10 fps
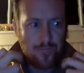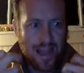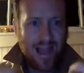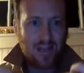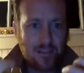
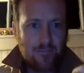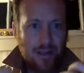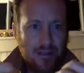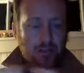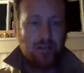act of
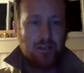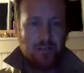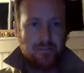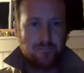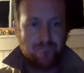
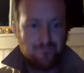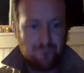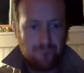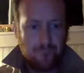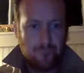patriotism.
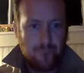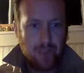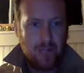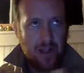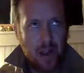I think